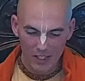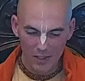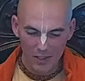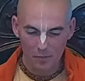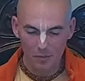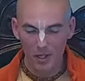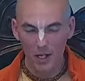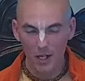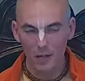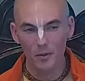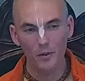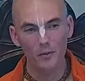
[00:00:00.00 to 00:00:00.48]
It's
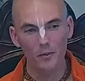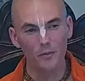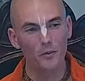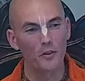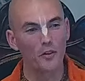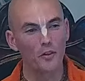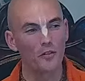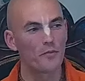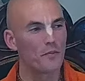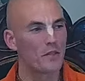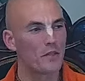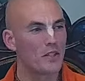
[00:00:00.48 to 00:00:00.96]
a problem
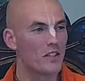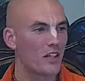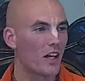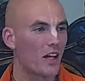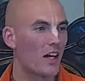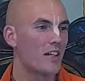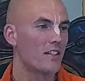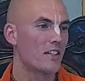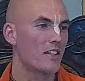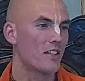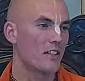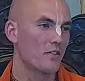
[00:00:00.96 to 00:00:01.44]
of
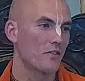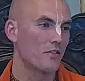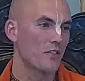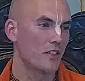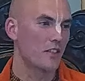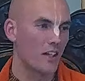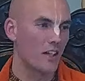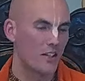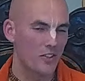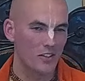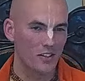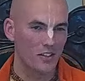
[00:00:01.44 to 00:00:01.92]

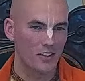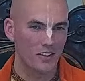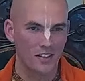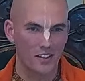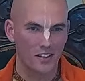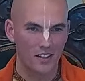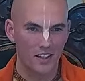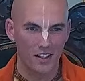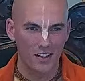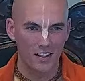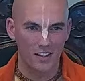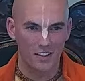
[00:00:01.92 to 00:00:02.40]
misidentification.
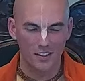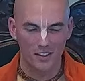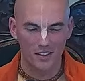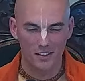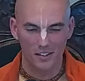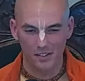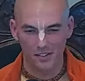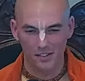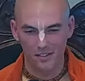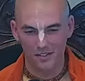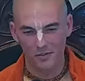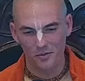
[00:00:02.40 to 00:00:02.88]

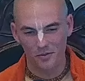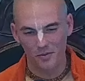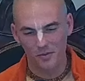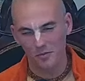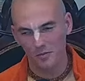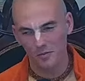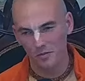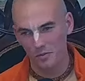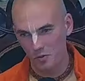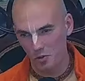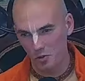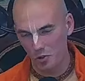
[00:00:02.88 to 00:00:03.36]
And
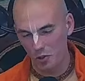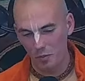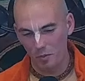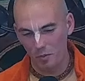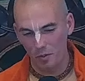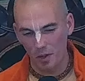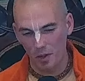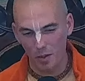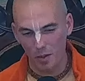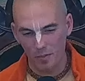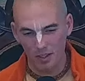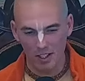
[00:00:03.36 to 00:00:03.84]
Srila
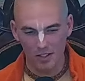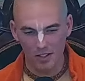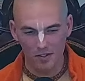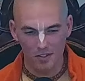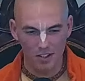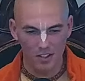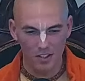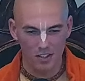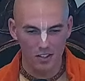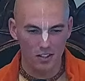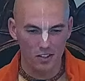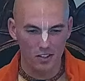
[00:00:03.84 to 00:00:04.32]
Prabhupada
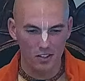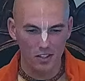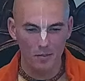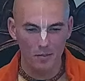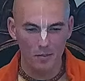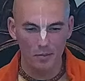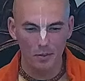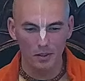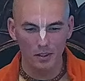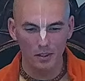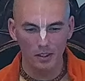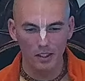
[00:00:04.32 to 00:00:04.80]
gives this
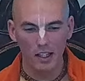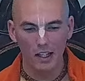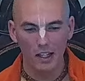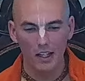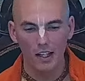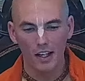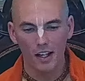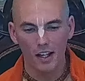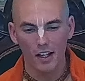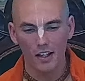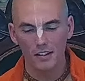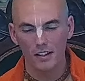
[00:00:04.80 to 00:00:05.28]
example
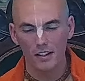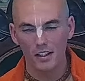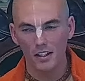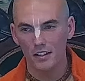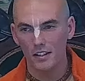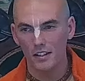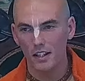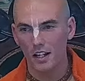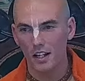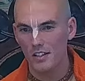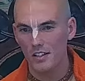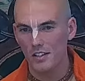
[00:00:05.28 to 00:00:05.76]

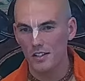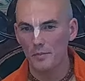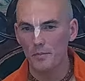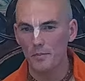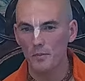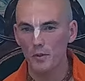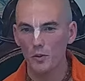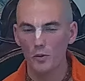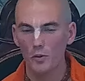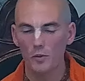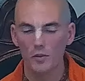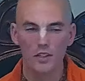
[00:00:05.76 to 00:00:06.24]
that as the
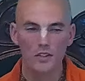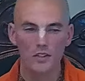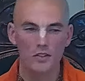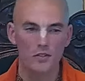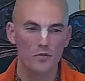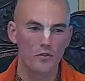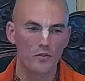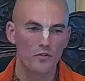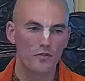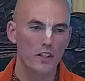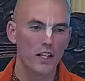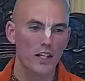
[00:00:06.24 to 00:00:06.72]
moon
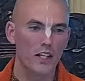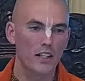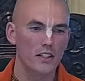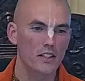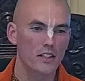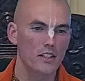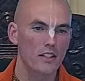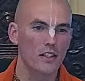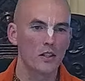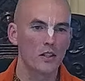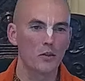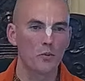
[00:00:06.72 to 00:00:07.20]
is
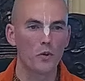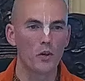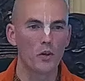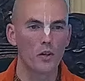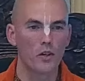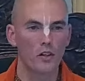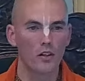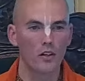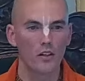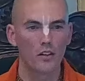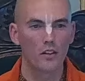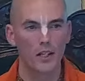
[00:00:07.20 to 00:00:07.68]
reflected in the
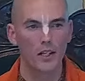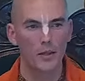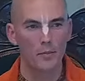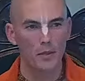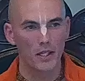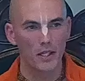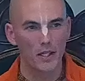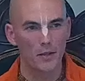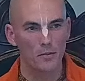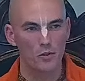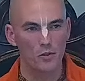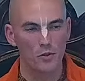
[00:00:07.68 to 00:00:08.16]
water, it
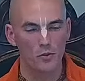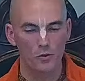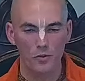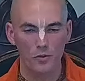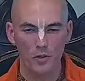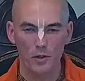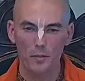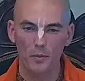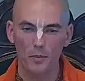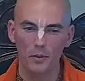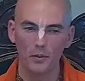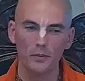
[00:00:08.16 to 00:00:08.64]
begins to
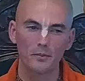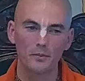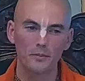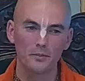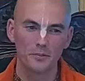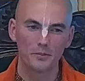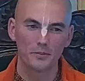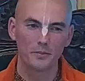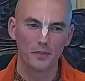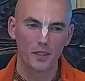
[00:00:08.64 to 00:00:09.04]
tremble.